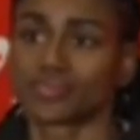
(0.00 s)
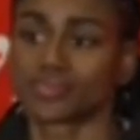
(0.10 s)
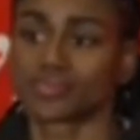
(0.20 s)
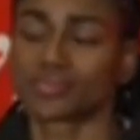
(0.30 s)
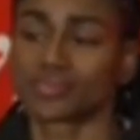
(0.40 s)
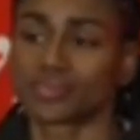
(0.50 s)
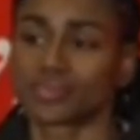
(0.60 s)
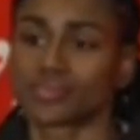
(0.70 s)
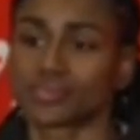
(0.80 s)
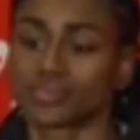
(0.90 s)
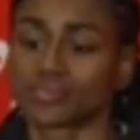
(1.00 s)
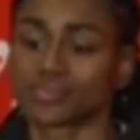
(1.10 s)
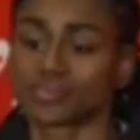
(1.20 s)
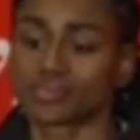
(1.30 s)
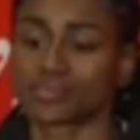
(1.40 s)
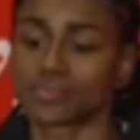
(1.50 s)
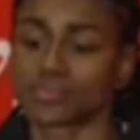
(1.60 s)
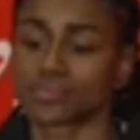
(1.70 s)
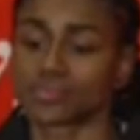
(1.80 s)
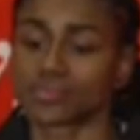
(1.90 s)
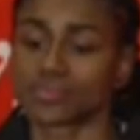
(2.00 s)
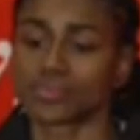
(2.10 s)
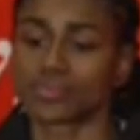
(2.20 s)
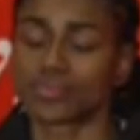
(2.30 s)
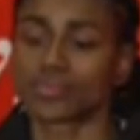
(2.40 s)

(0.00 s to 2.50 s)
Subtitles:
This person isn't speaking.